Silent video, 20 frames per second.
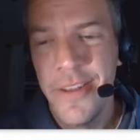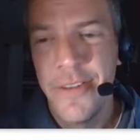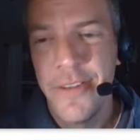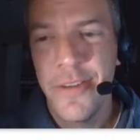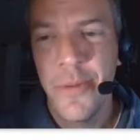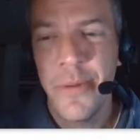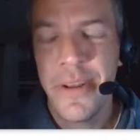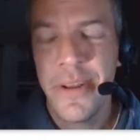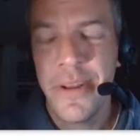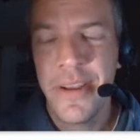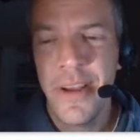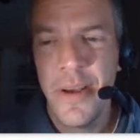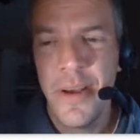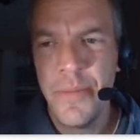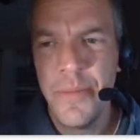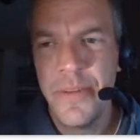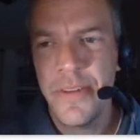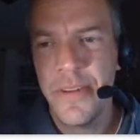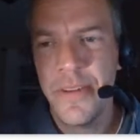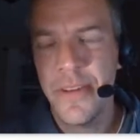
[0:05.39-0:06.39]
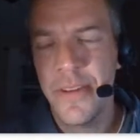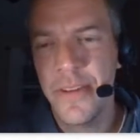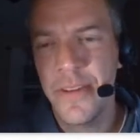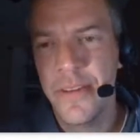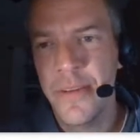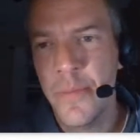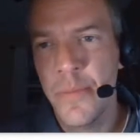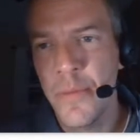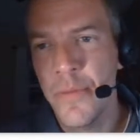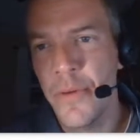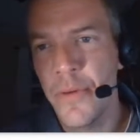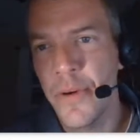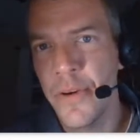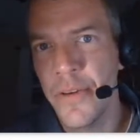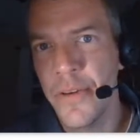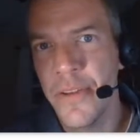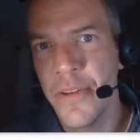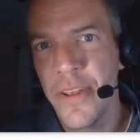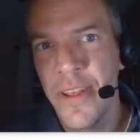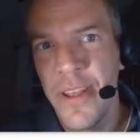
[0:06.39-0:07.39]
So when it comes to some of
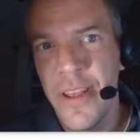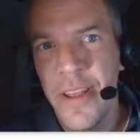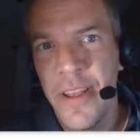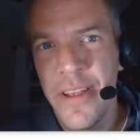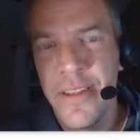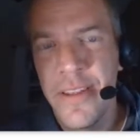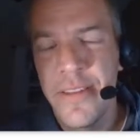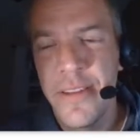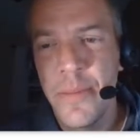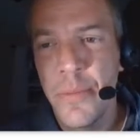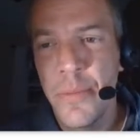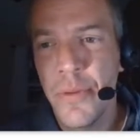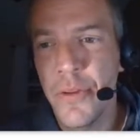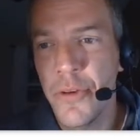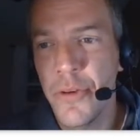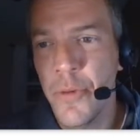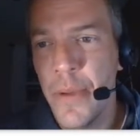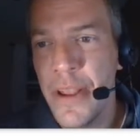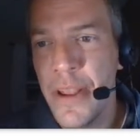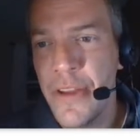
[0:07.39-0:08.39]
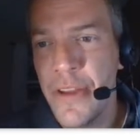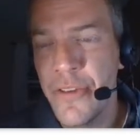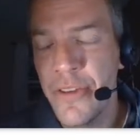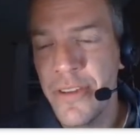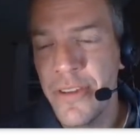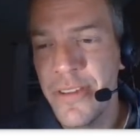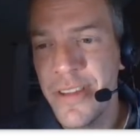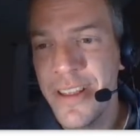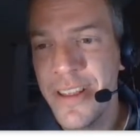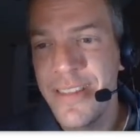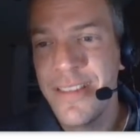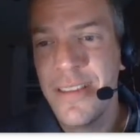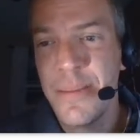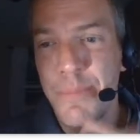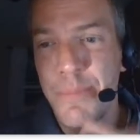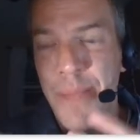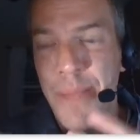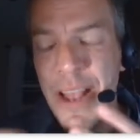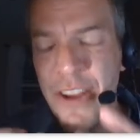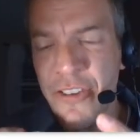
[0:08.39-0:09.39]
our simple equations,
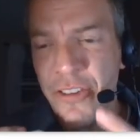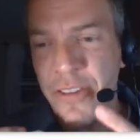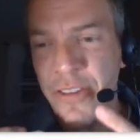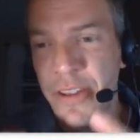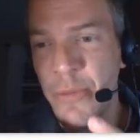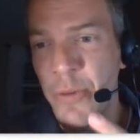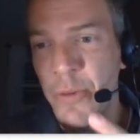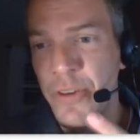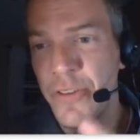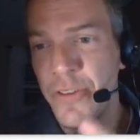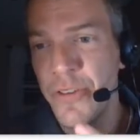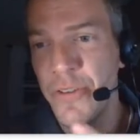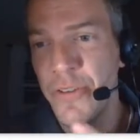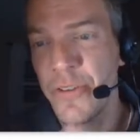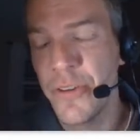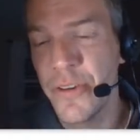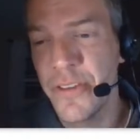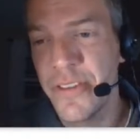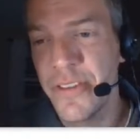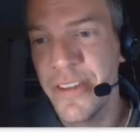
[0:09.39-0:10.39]
especially once you start